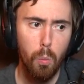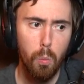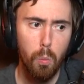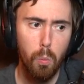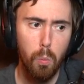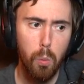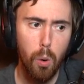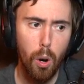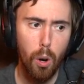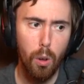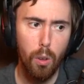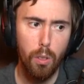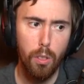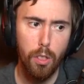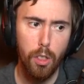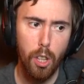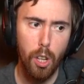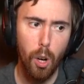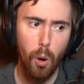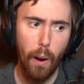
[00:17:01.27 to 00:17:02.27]
Well,
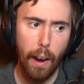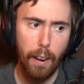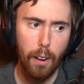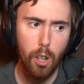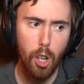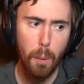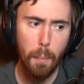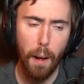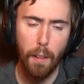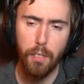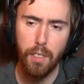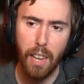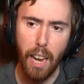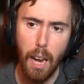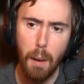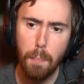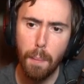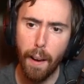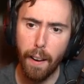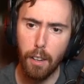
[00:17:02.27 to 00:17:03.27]
no, I don't know about the
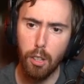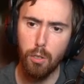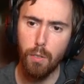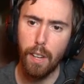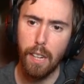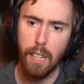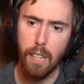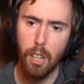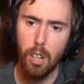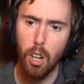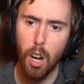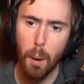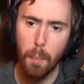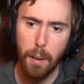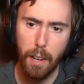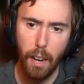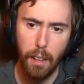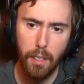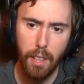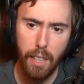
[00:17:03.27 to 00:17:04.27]
Apex video. I
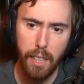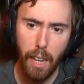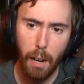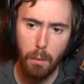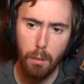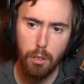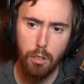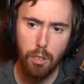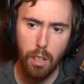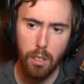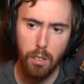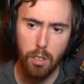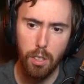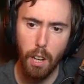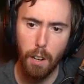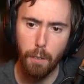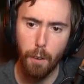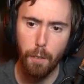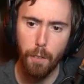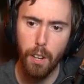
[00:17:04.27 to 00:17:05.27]
mean, I think it's a
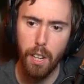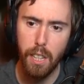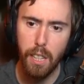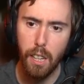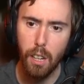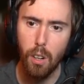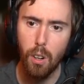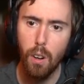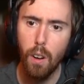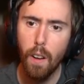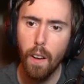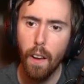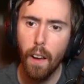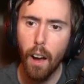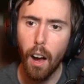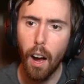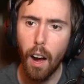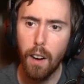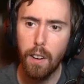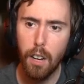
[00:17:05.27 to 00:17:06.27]
different video.
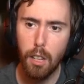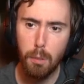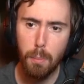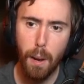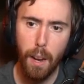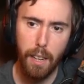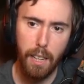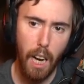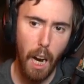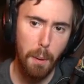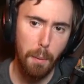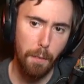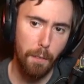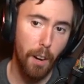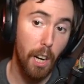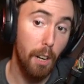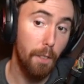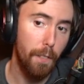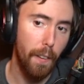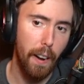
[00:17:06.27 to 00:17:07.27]
Not to be that guy, but
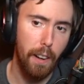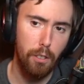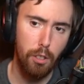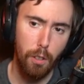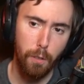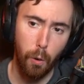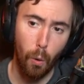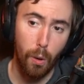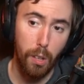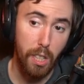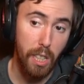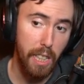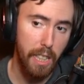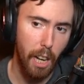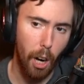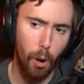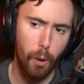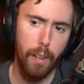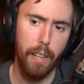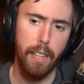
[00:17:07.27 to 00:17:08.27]
Final Fantasy 14
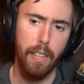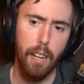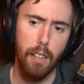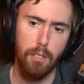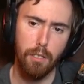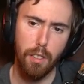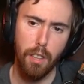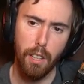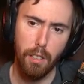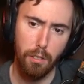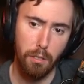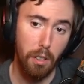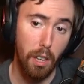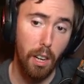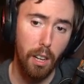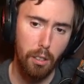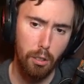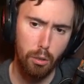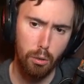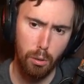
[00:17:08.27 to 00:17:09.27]
already does this.
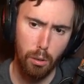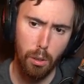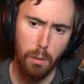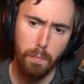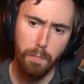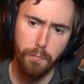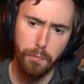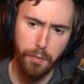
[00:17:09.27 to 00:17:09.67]
Yeah, it's true.